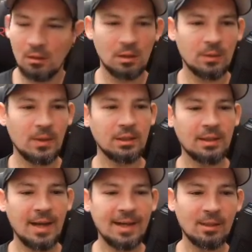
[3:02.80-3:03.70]
So I just
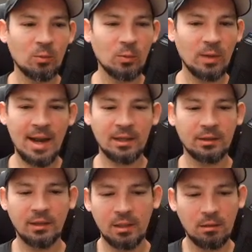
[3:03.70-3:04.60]
had to
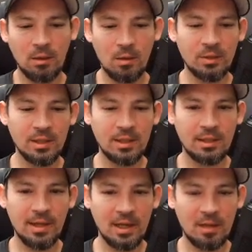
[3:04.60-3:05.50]
actually close the
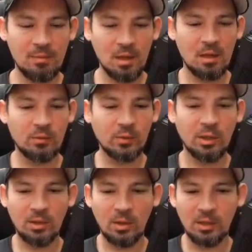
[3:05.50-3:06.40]
game and
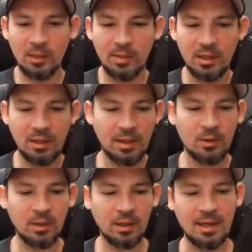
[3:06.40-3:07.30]
restart it because I
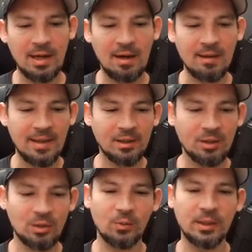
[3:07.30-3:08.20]
couldn't get out of that
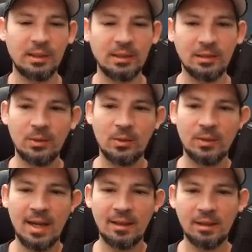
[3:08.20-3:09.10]
screen. So,
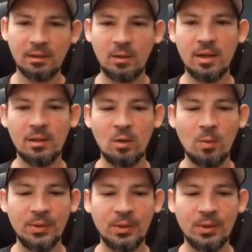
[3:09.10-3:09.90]
yeah, let's go ahead and open